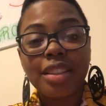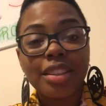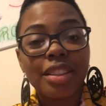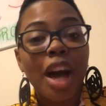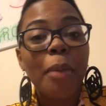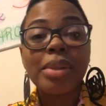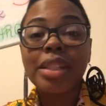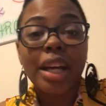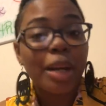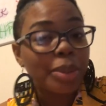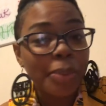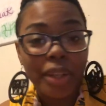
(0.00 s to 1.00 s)
It's almost like
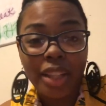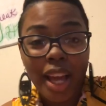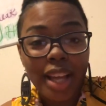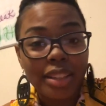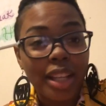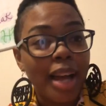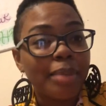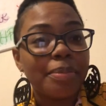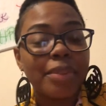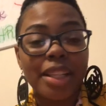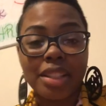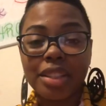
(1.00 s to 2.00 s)
I was paralyzed.
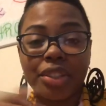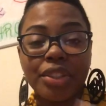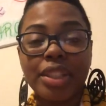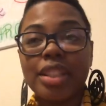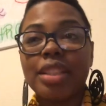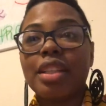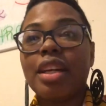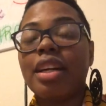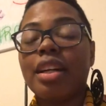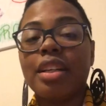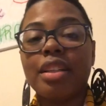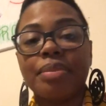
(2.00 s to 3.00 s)
I'm dead serious.
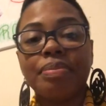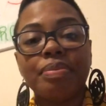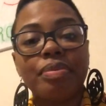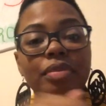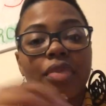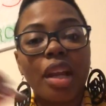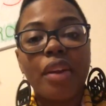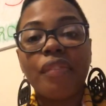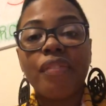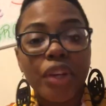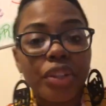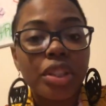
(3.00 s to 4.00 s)

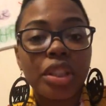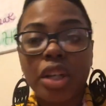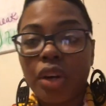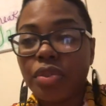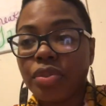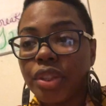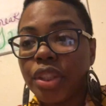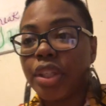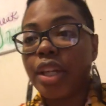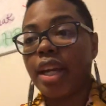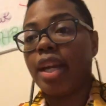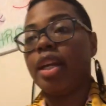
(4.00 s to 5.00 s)
Fear took
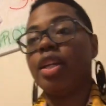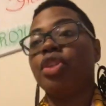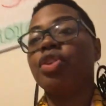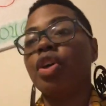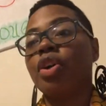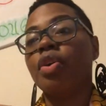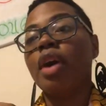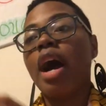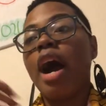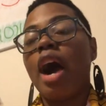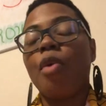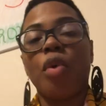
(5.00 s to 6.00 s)
over, and
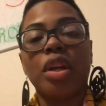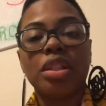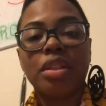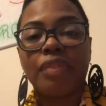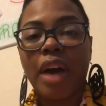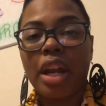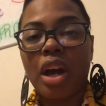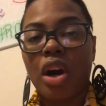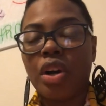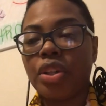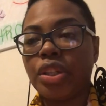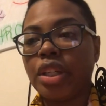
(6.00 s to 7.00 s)
I wanted to find
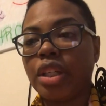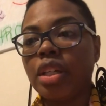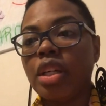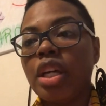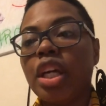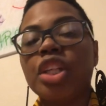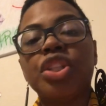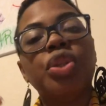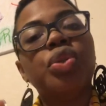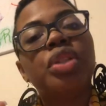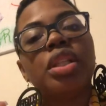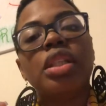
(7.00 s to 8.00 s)
all the
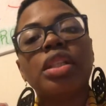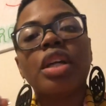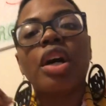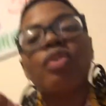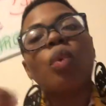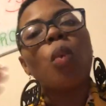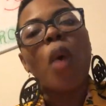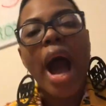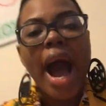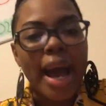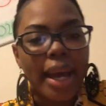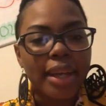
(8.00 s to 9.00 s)
excuses of
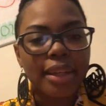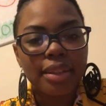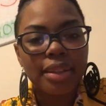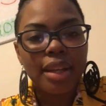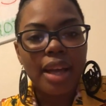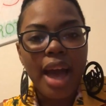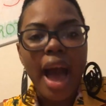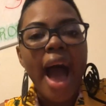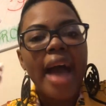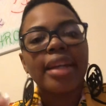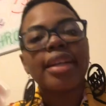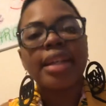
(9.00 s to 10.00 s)
why
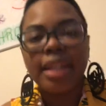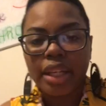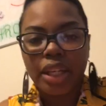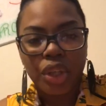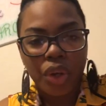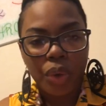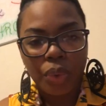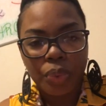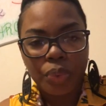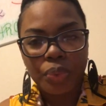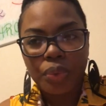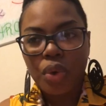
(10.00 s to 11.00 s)
I couldn't go
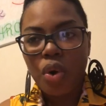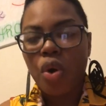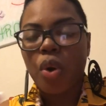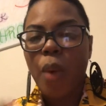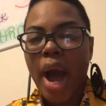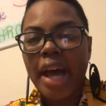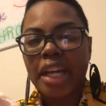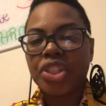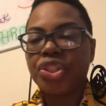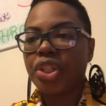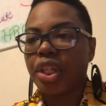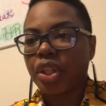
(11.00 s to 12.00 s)
or why I
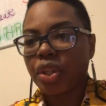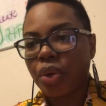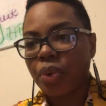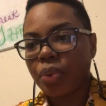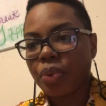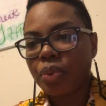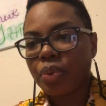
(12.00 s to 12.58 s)
shouldn't go.